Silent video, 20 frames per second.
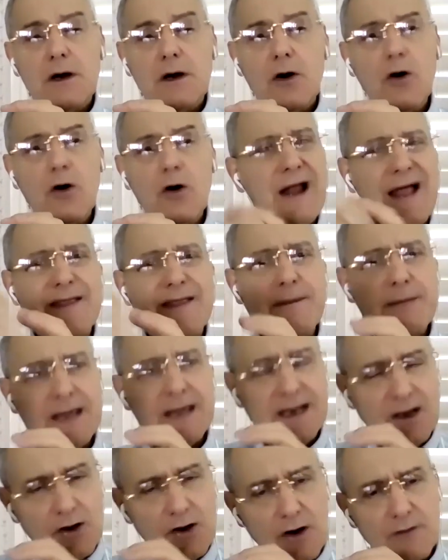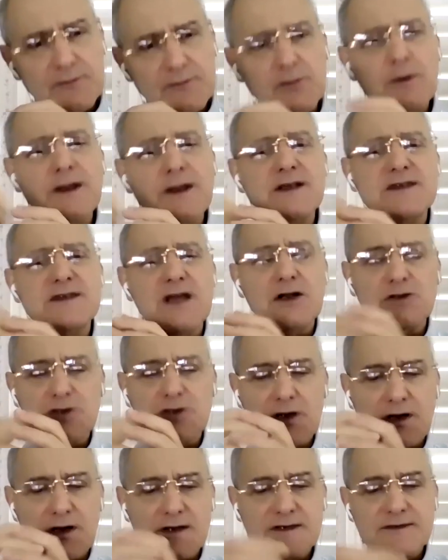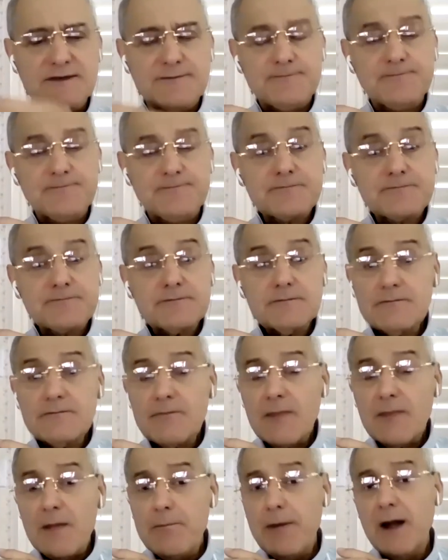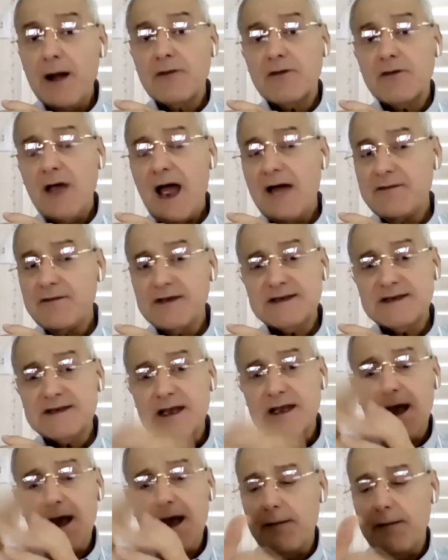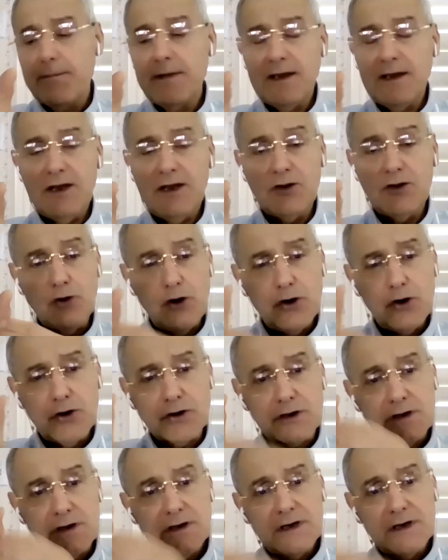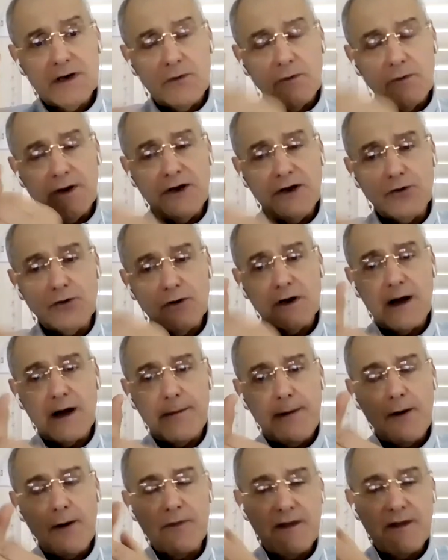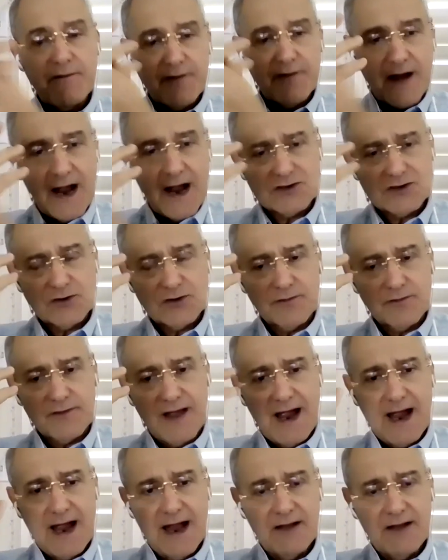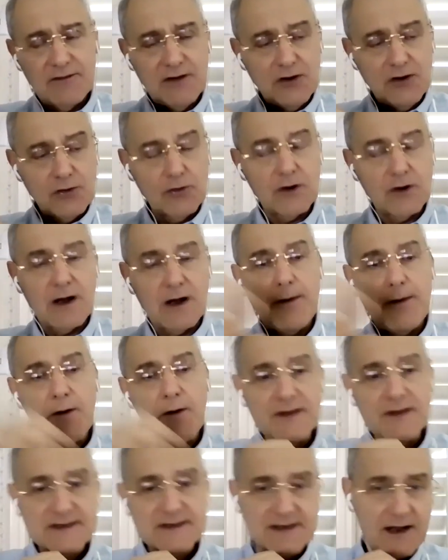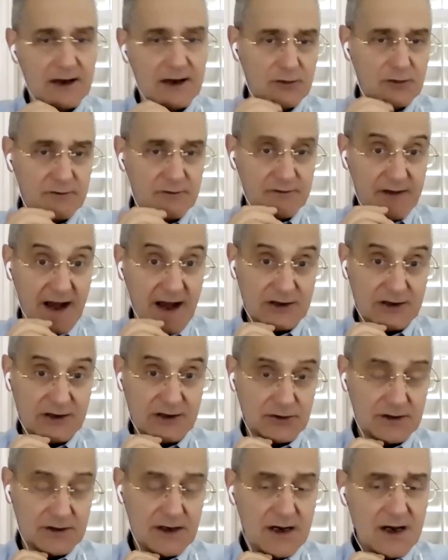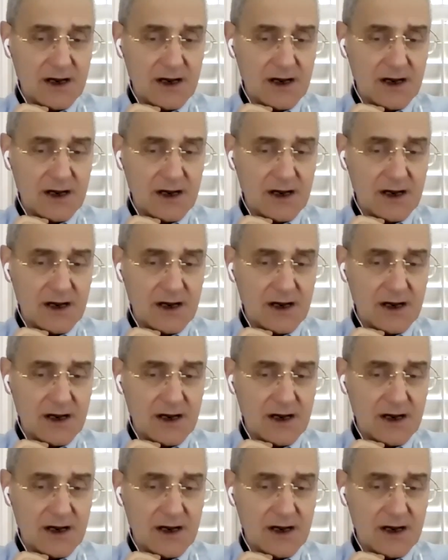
or at the beginning of 20th centuries. But Avicenna, when he talked about the fracture of the hand, he talked about this kind of fracture.